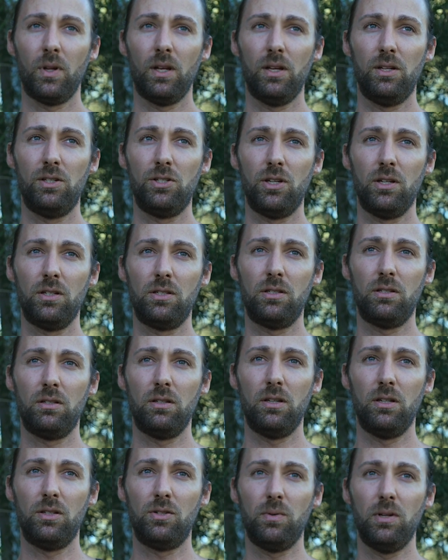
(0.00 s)

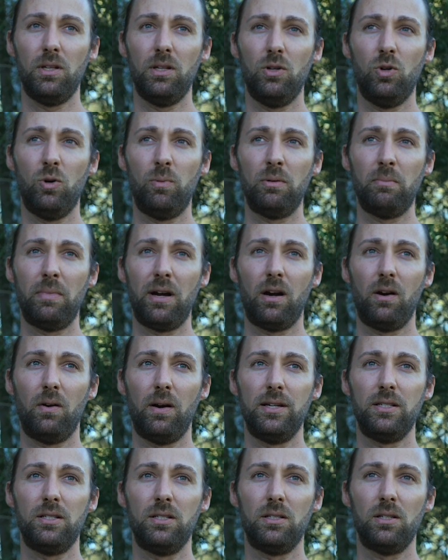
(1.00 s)
It's really opened my
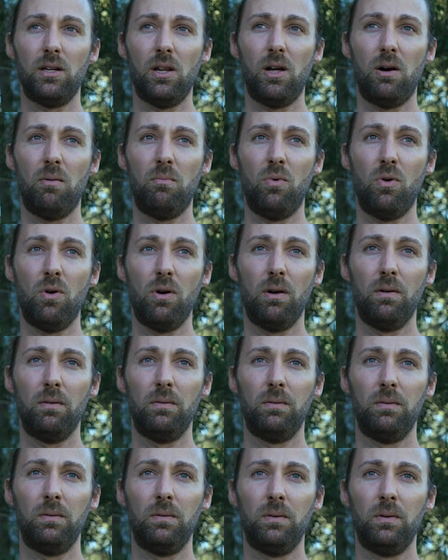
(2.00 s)
horizons a lot more.
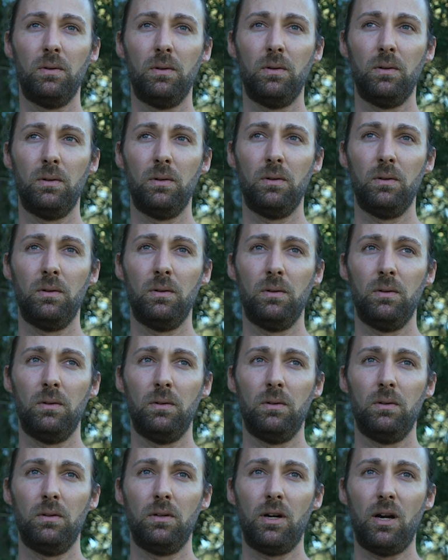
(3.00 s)

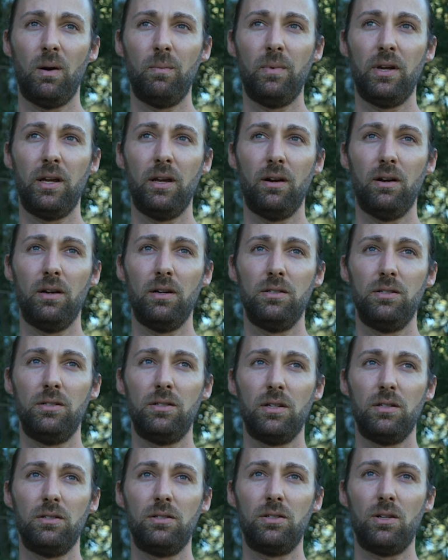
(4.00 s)
Coming here
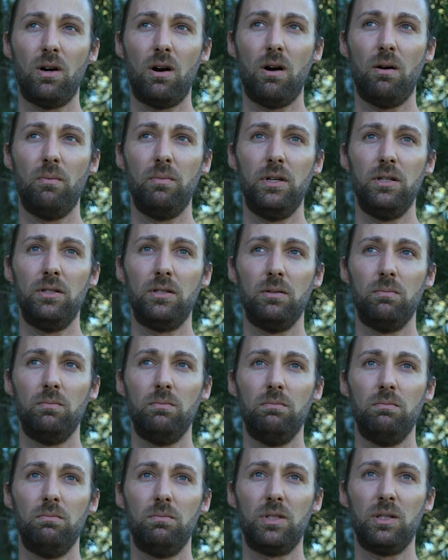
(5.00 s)
has taught me
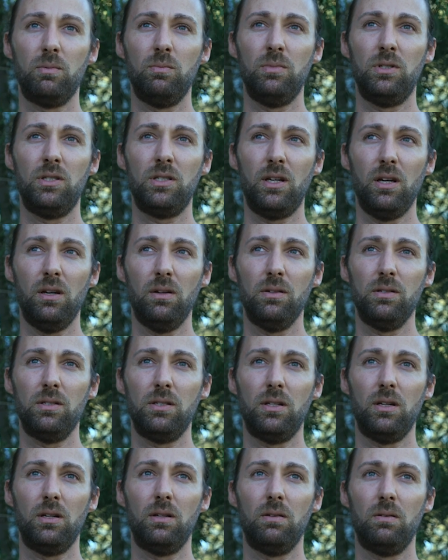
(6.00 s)
some skills
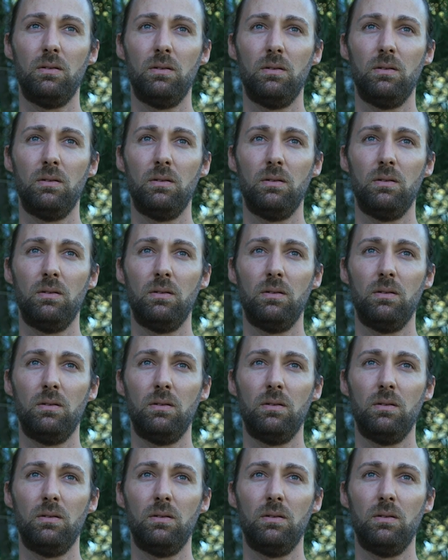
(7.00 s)
that